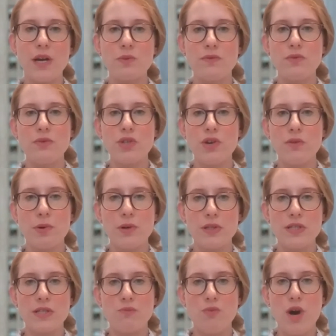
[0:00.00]
we've also
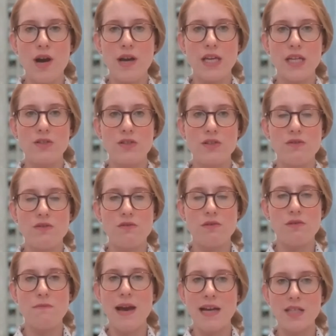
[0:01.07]
put some work into
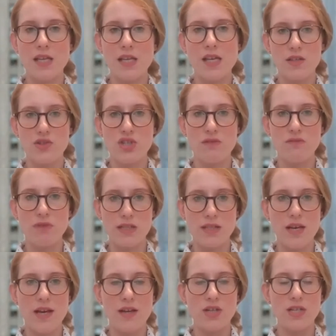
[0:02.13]
thematic ESG
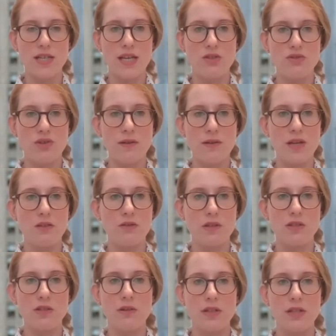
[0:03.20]
research, as Adrian
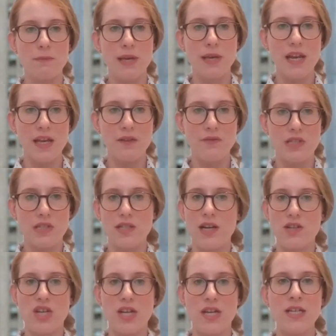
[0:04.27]
alluded to at the beginning of the
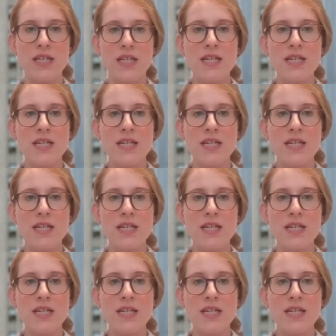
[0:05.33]
discussion.